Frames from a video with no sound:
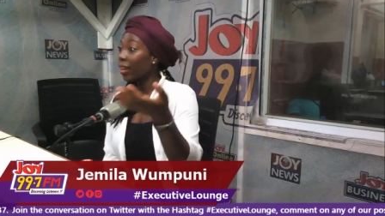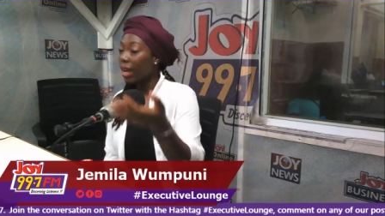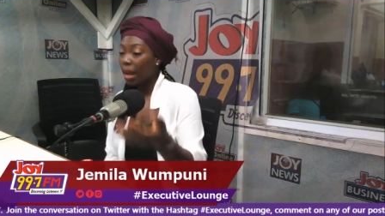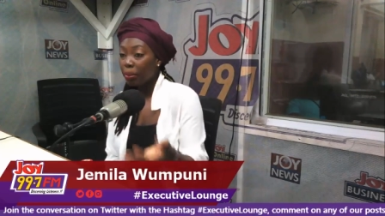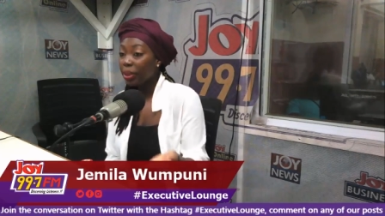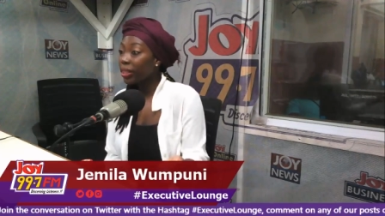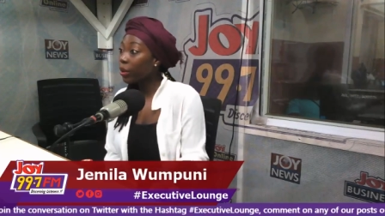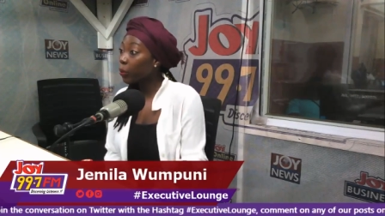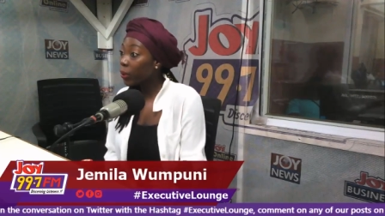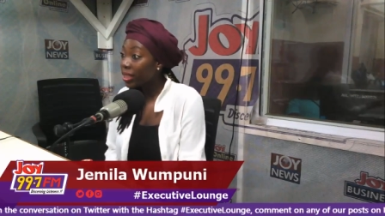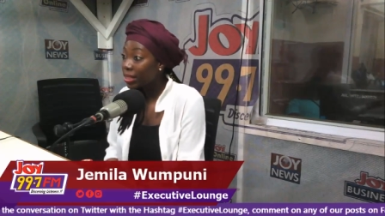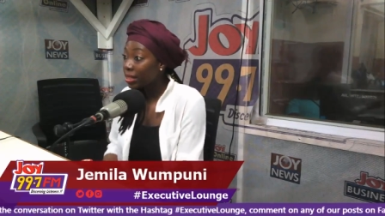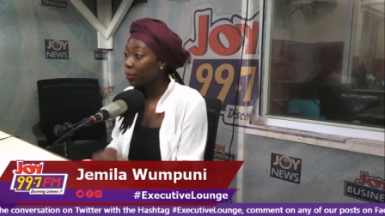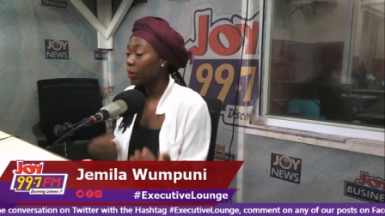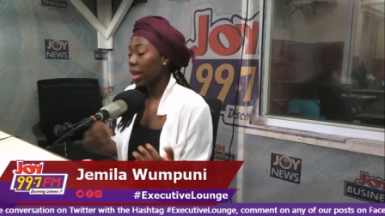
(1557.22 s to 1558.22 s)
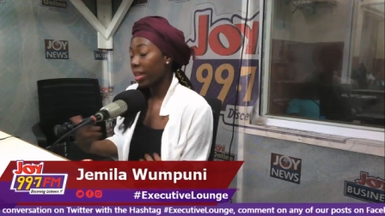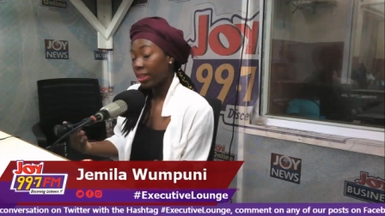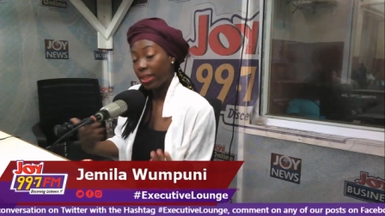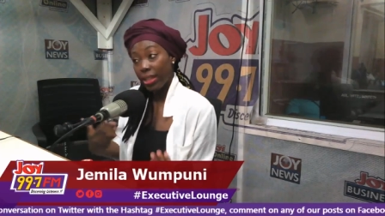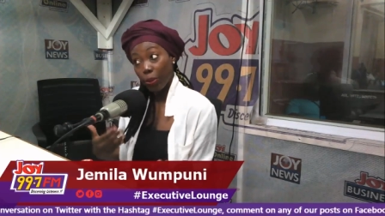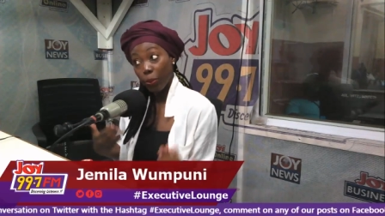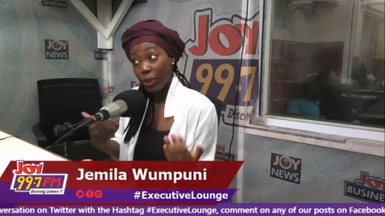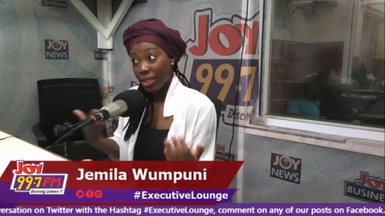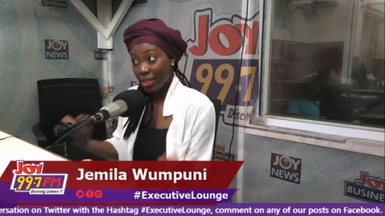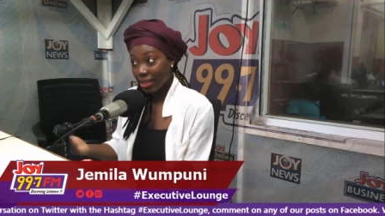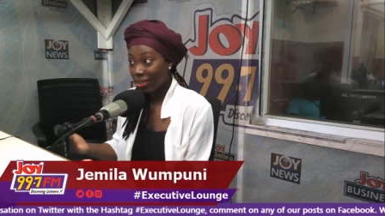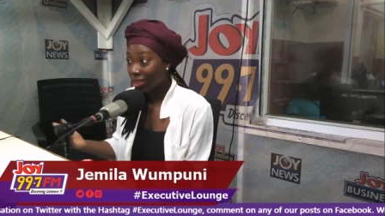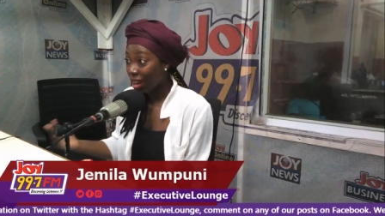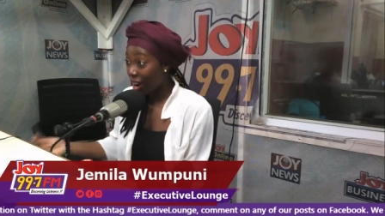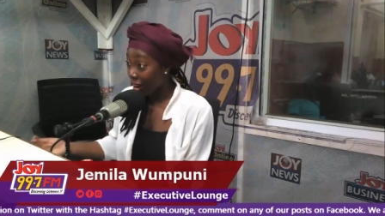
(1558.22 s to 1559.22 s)
i mean and we i think we
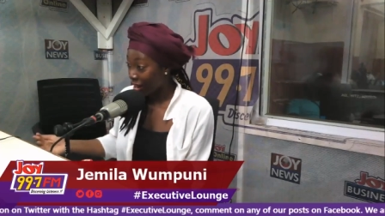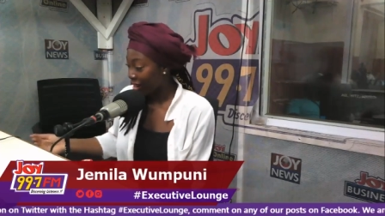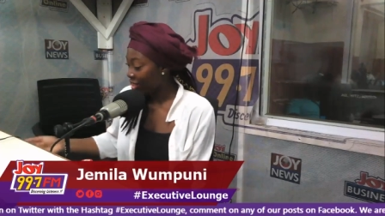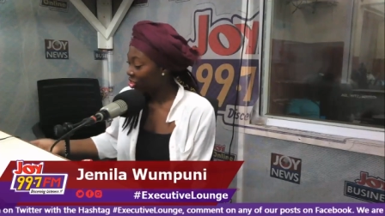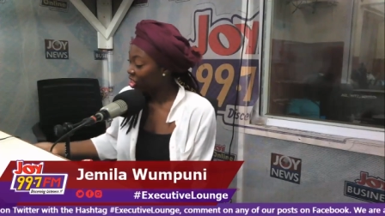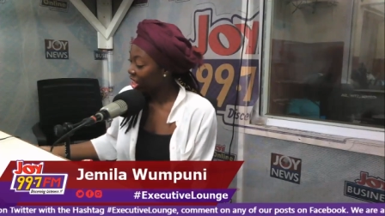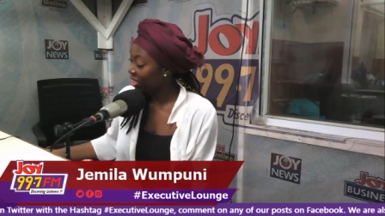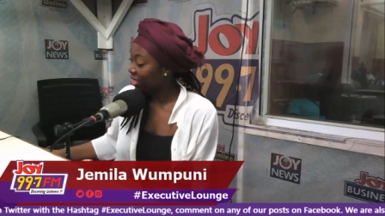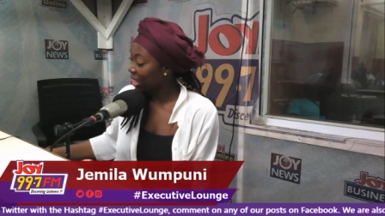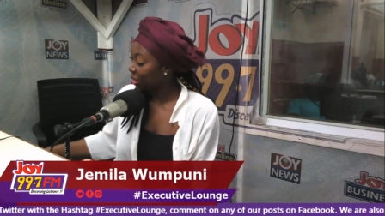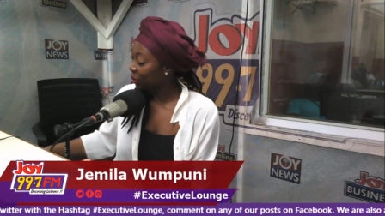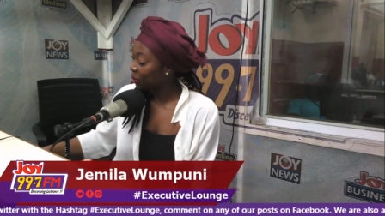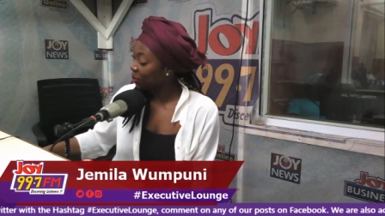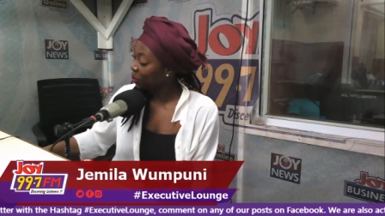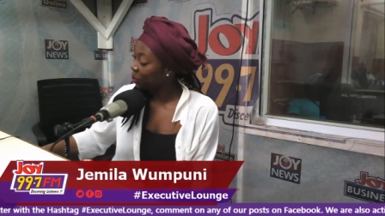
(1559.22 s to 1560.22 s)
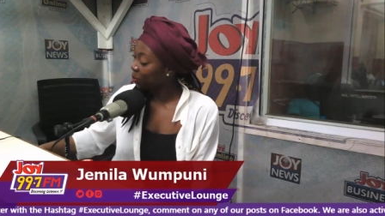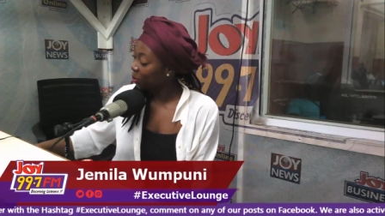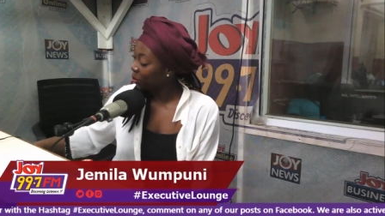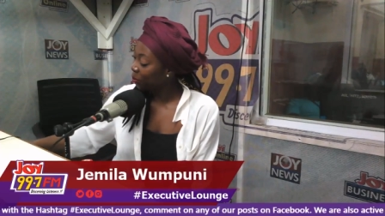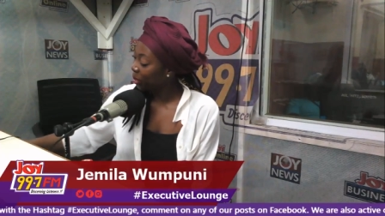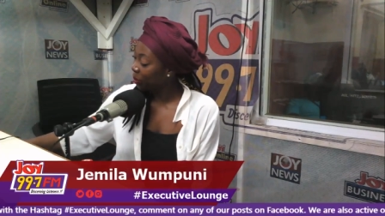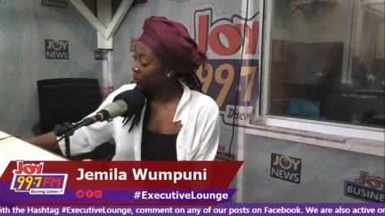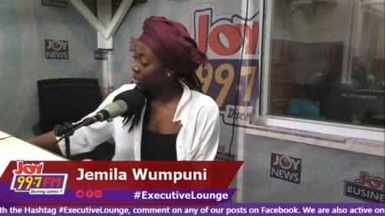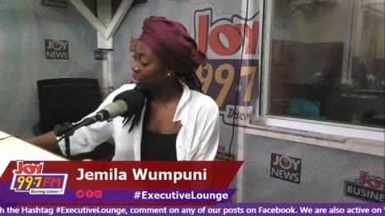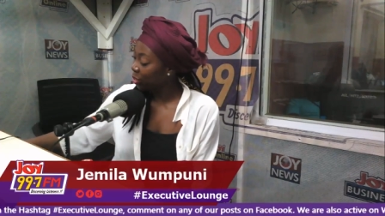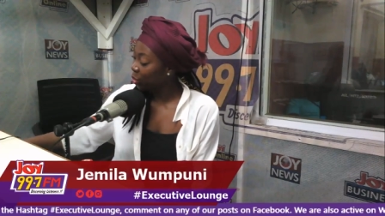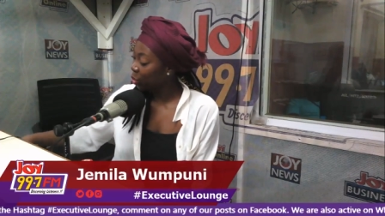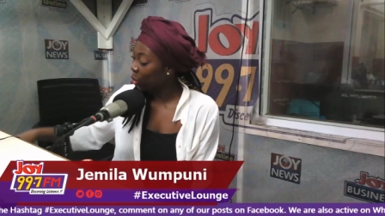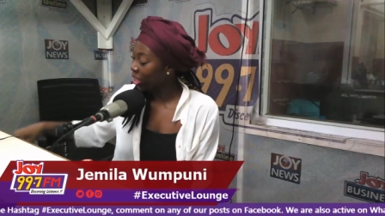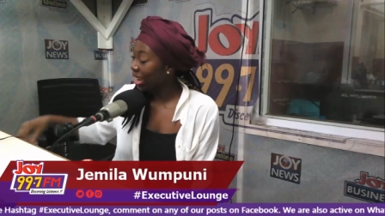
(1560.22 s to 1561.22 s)
still are it's just that maybe
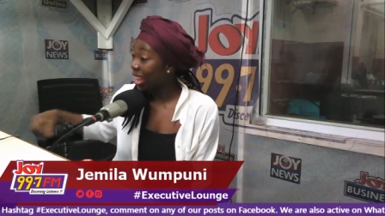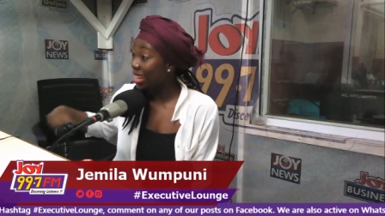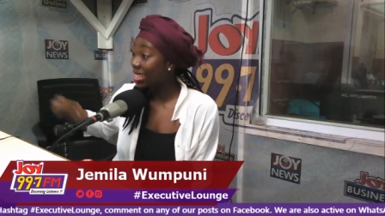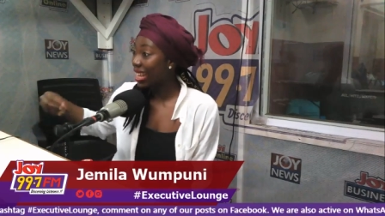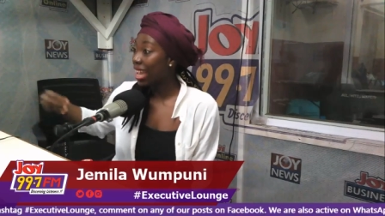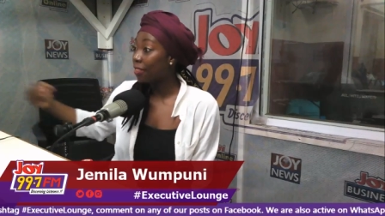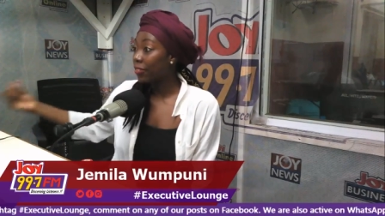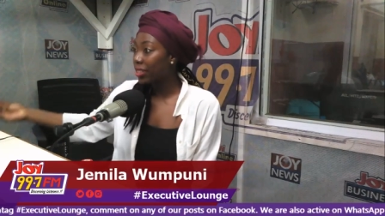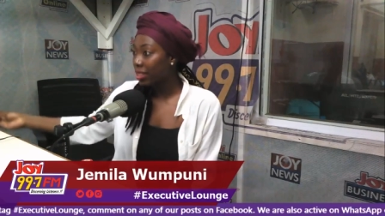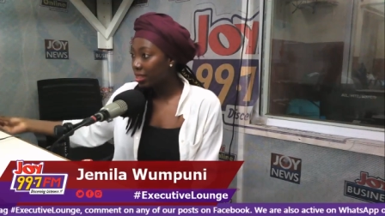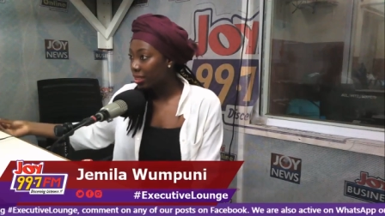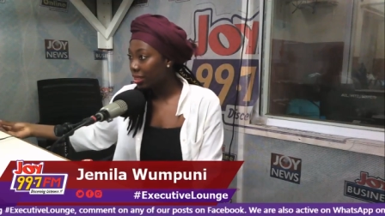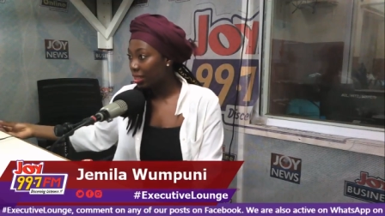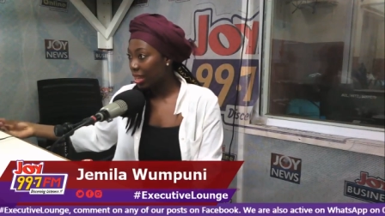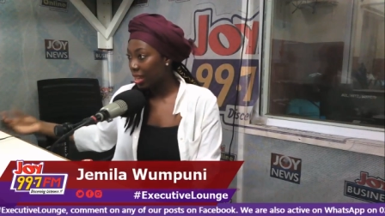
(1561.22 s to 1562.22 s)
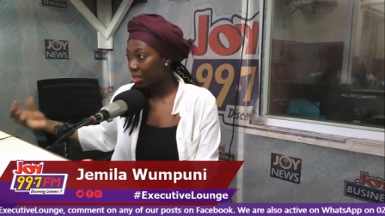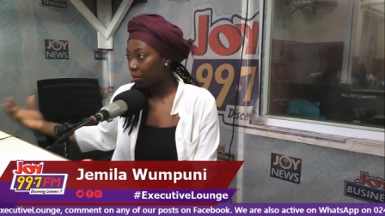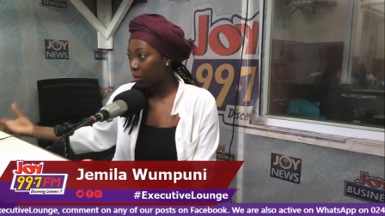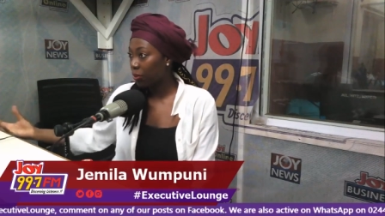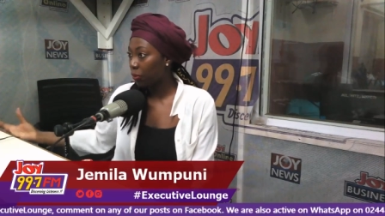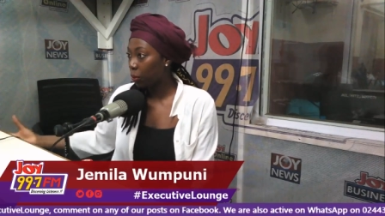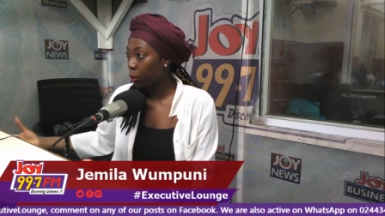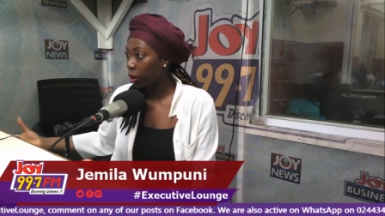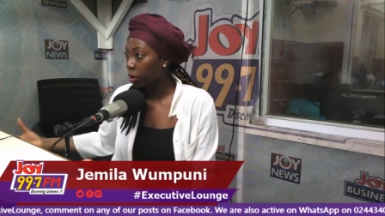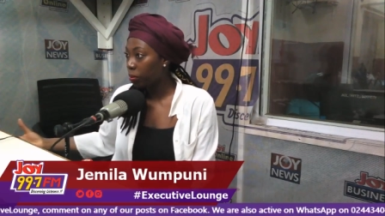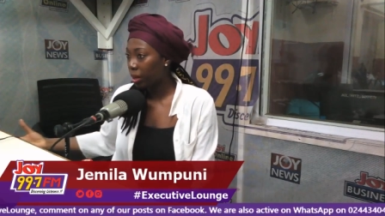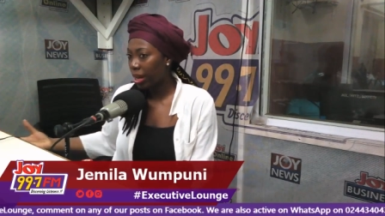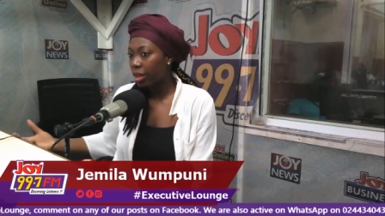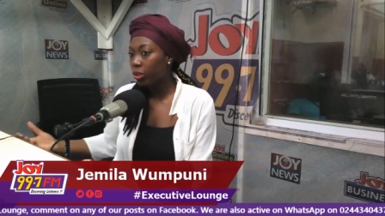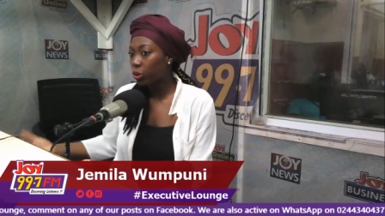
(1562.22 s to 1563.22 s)
it's not as evident as before
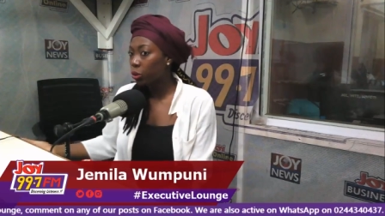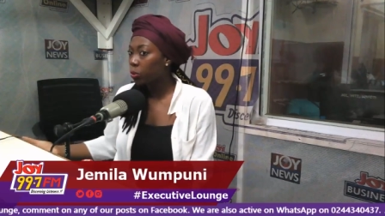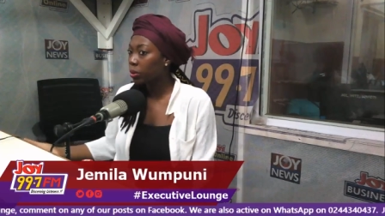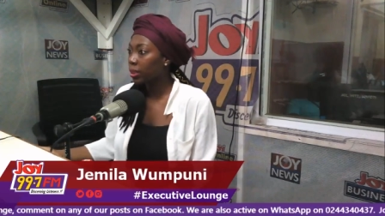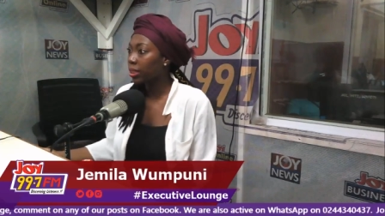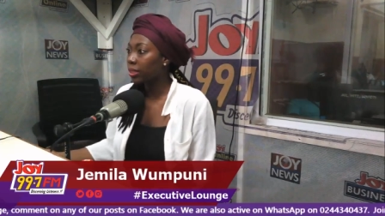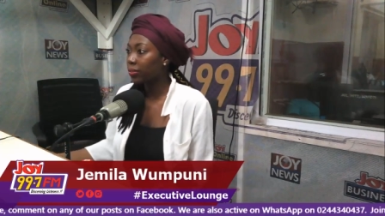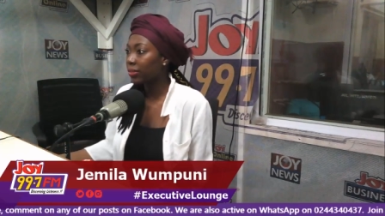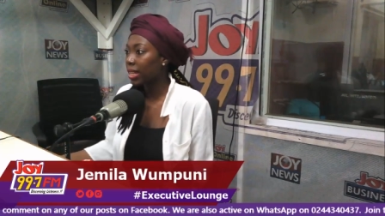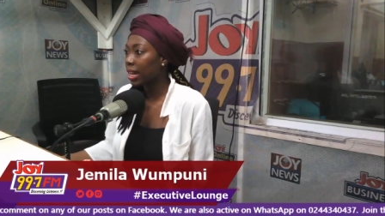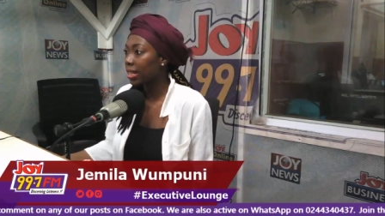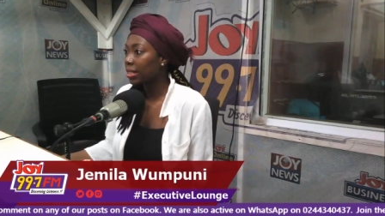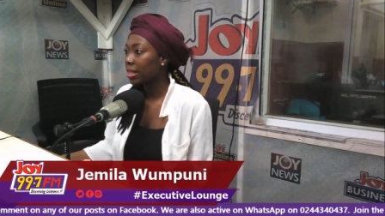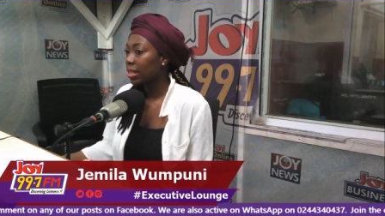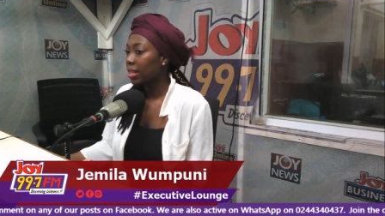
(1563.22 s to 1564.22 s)
but mm. i do believe that